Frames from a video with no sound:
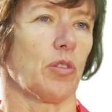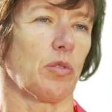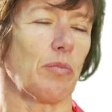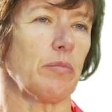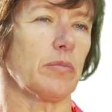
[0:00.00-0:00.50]

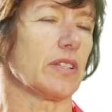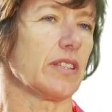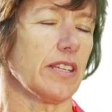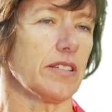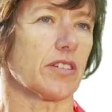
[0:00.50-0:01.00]
Remember,
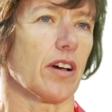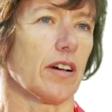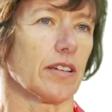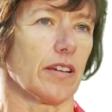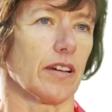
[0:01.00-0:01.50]
these
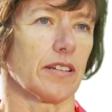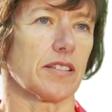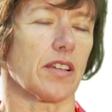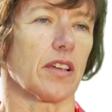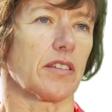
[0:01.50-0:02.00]

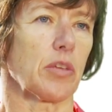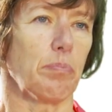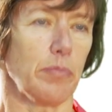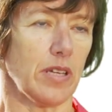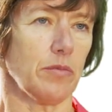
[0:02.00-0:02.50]
guidelines are the
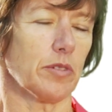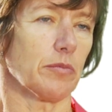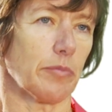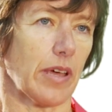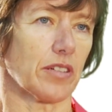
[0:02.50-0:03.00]
minimum
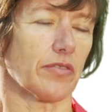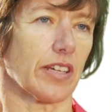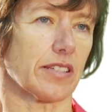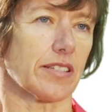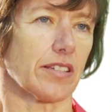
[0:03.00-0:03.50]
amount of
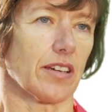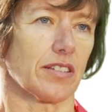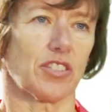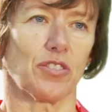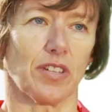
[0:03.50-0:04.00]

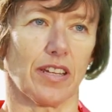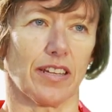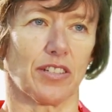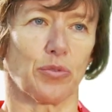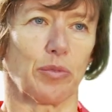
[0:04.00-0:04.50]
exercise you
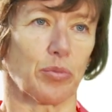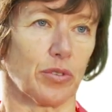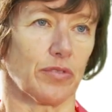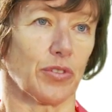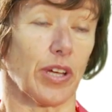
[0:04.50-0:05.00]
need to
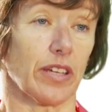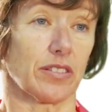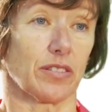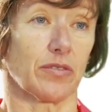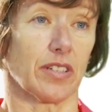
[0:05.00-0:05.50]
improve your
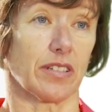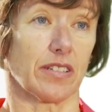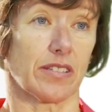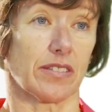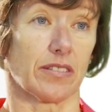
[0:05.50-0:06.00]
health and
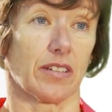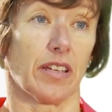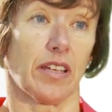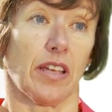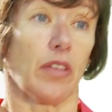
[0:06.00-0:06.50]
fitness.
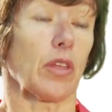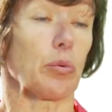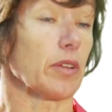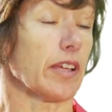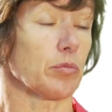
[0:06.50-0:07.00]
They
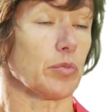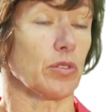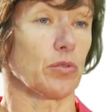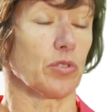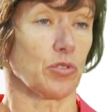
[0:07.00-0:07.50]
will help
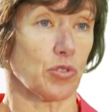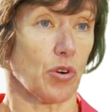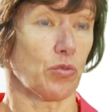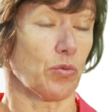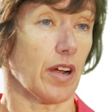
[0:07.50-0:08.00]
you
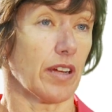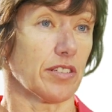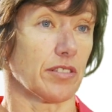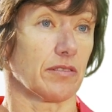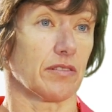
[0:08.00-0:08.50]
control
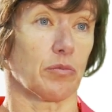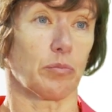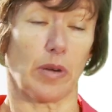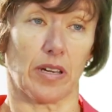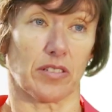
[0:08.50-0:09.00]
weight,
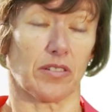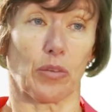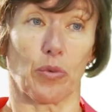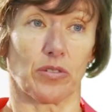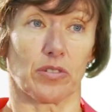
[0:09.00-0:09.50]
but they
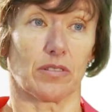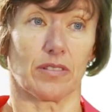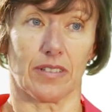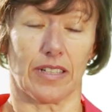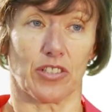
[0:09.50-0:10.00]
won't
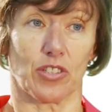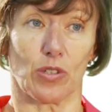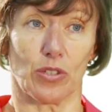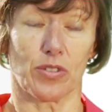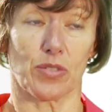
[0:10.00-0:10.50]
let you
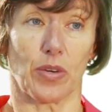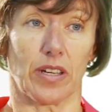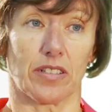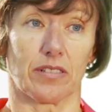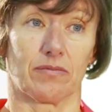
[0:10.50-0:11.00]
lose
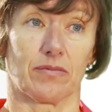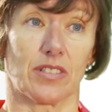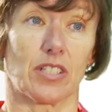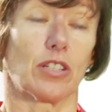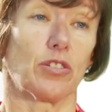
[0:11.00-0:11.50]
weight.
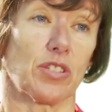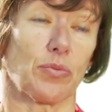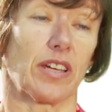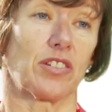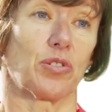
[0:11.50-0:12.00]
To lose
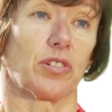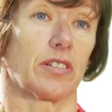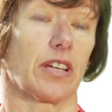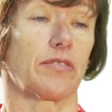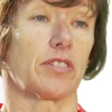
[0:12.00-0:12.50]
weight, you're going
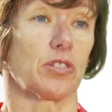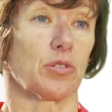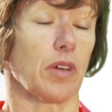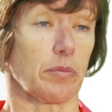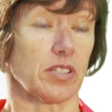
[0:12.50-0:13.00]
to have to
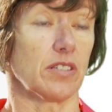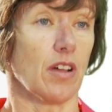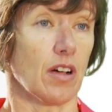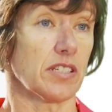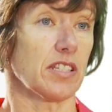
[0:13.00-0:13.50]
do up to
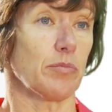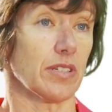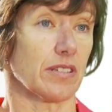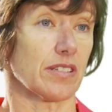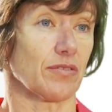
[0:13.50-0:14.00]
90
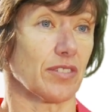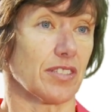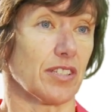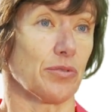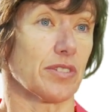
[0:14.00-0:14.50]
minutes of
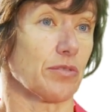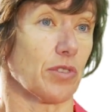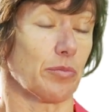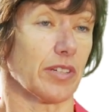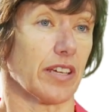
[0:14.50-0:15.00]
continuous
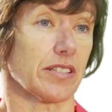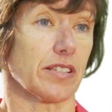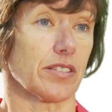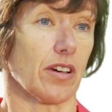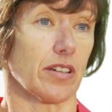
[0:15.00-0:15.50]
aerobic
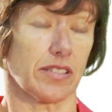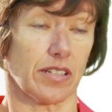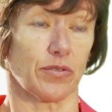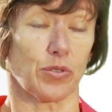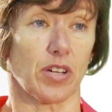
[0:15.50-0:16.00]
exercise
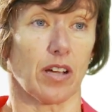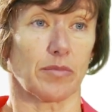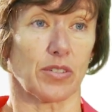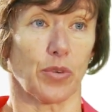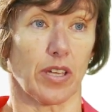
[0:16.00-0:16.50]
several
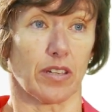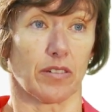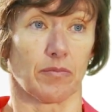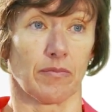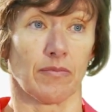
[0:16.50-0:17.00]
times a week.
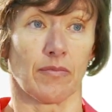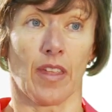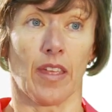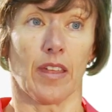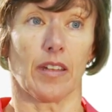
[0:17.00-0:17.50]

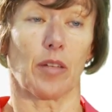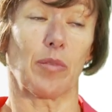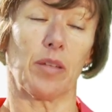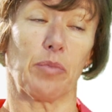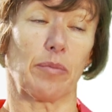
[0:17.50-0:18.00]
Now,
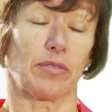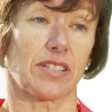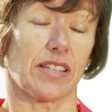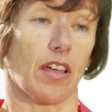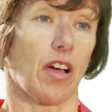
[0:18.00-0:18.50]
many people will
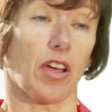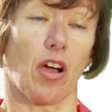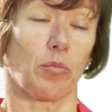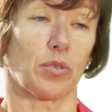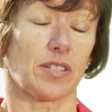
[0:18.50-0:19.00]
say, I
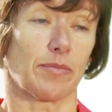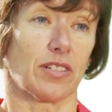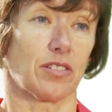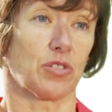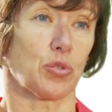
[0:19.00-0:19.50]
can't possibly
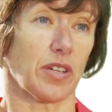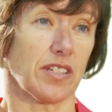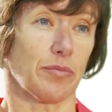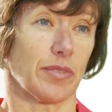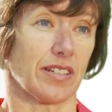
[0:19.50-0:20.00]
do
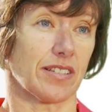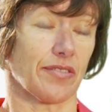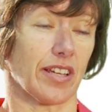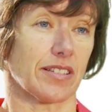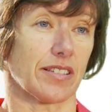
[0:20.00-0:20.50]
20 minutes of
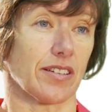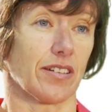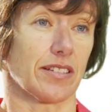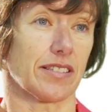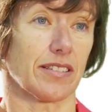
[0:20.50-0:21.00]

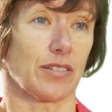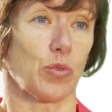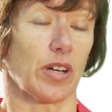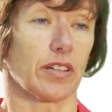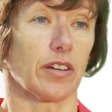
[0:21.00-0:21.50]
exercise in
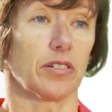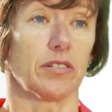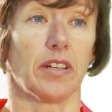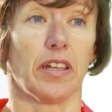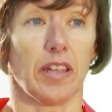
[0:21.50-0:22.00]
one go.
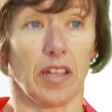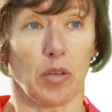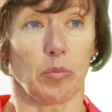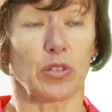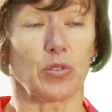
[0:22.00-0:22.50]

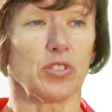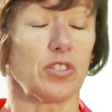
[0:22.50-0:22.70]
But the good